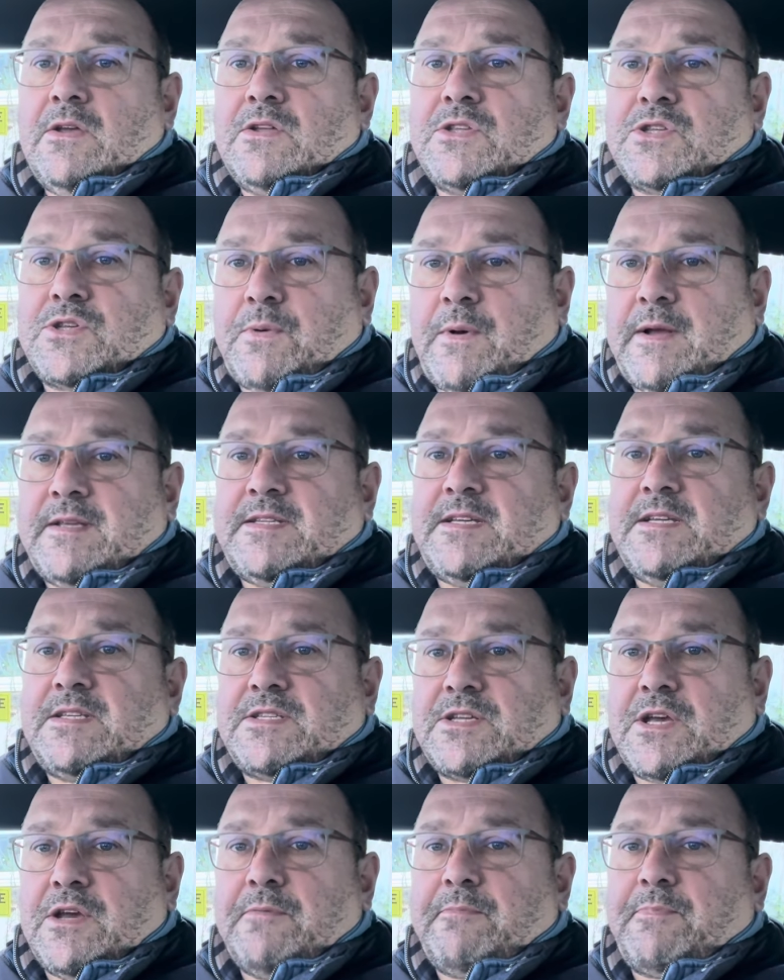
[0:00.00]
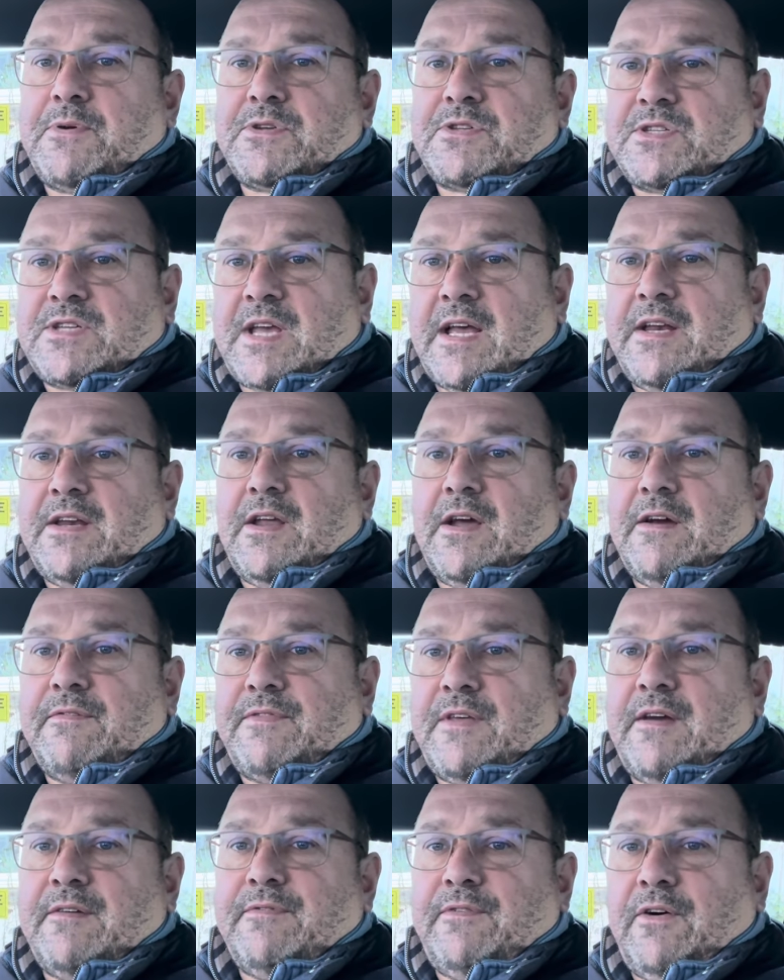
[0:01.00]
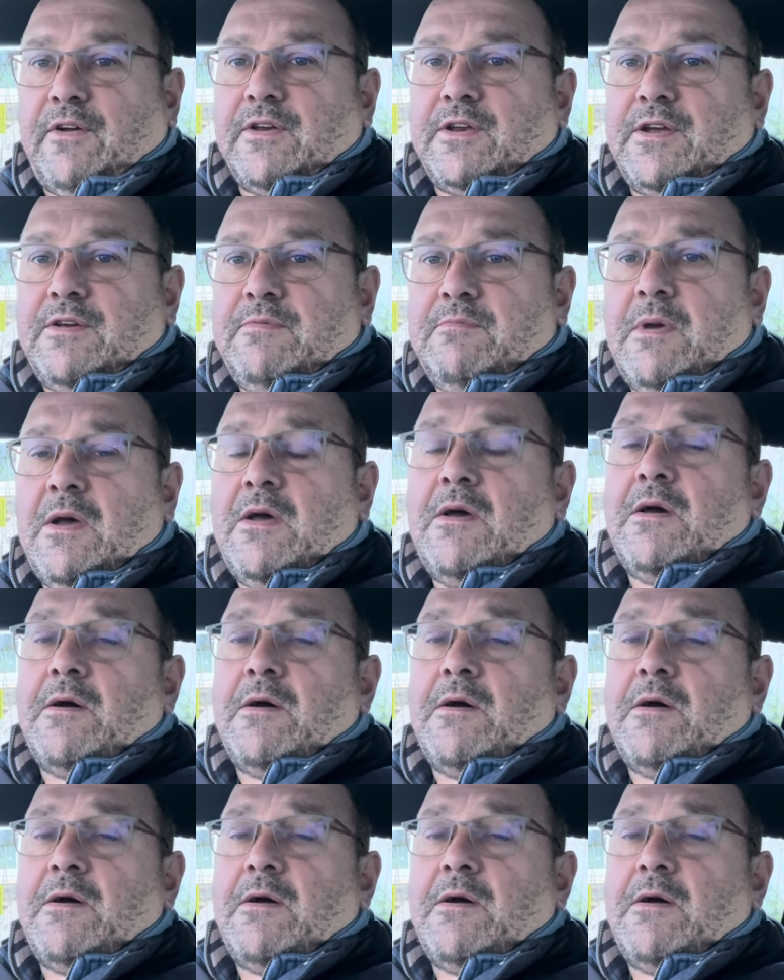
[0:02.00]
22% of their volume